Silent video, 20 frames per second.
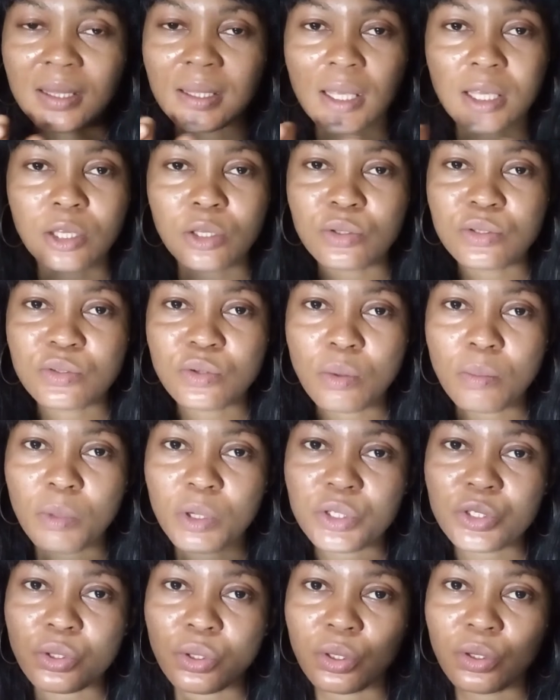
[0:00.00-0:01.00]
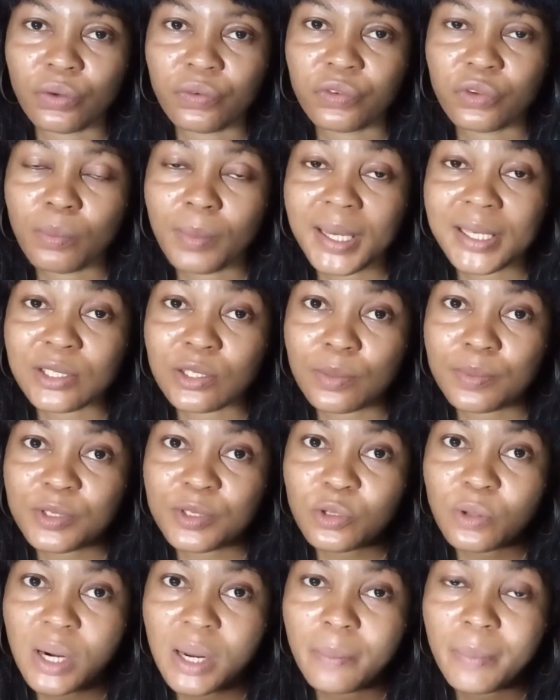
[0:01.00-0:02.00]
Thank you so much, all of you, my
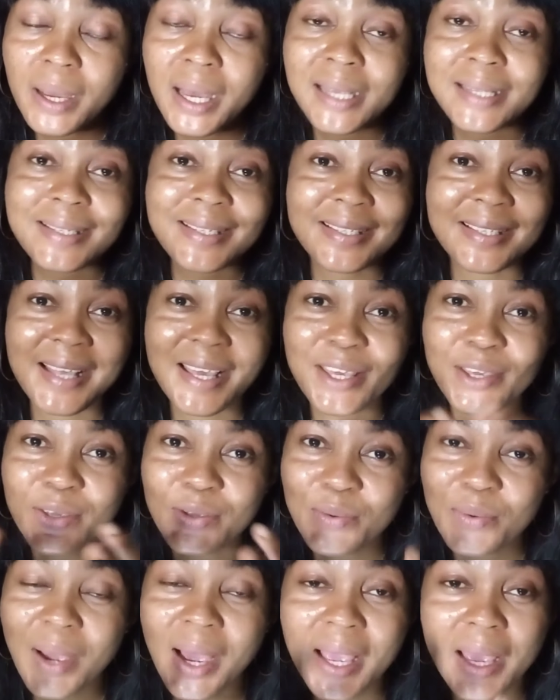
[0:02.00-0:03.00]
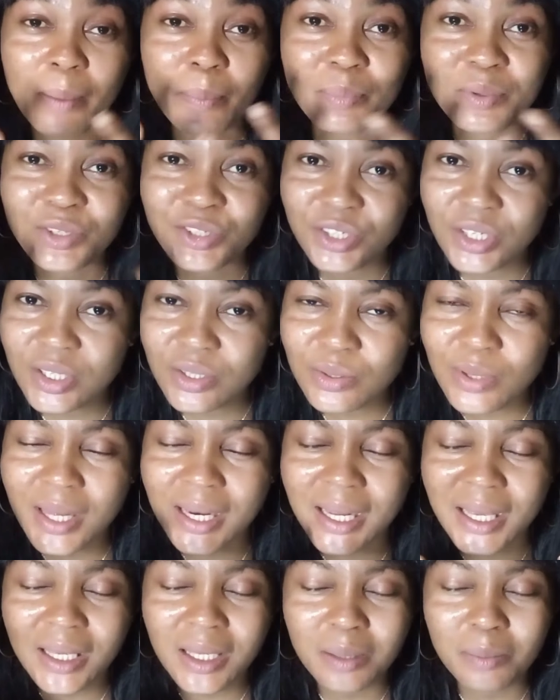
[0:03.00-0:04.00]
subscribers. Thank you. I appreciate you
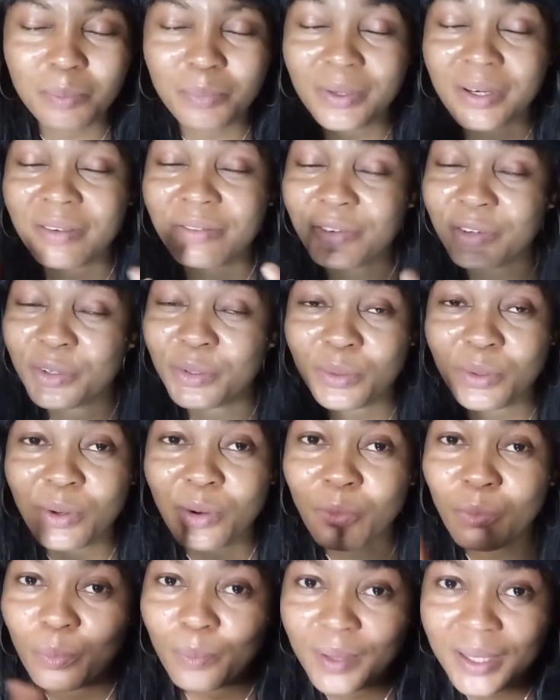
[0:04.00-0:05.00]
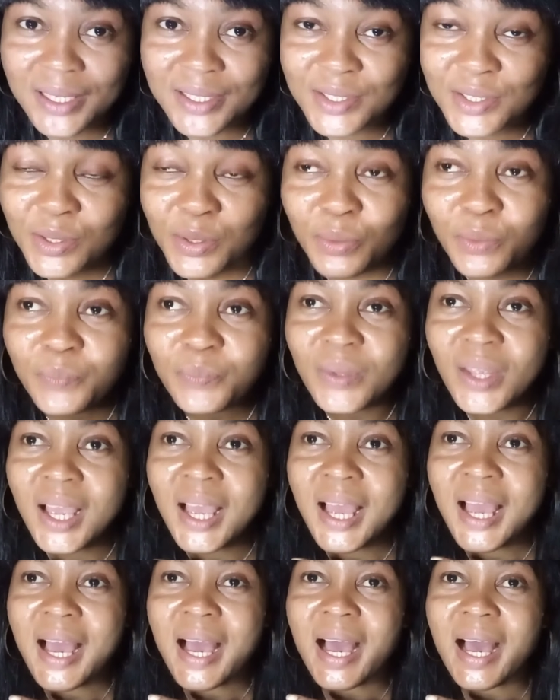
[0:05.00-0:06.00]
and I keep praying for you. God will bless you.
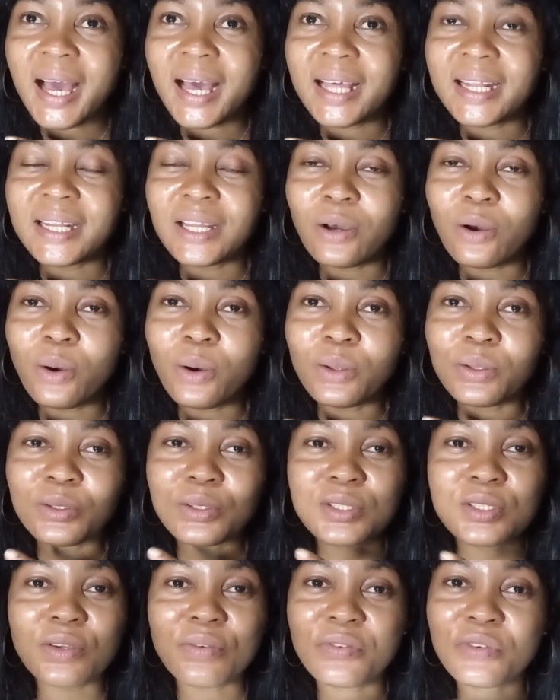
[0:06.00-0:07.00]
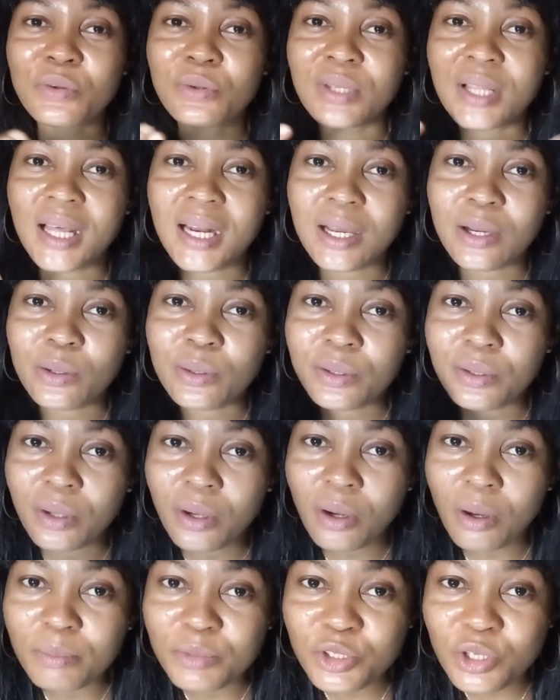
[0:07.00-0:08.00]
And all those of you that are going to
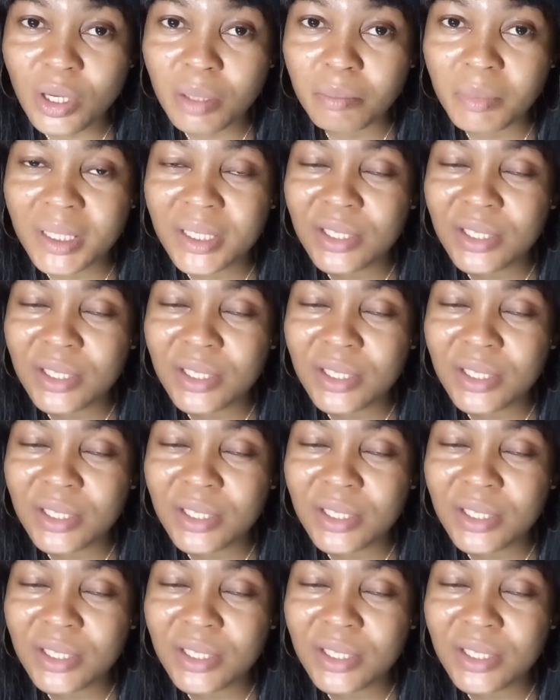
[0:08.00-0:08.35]
come join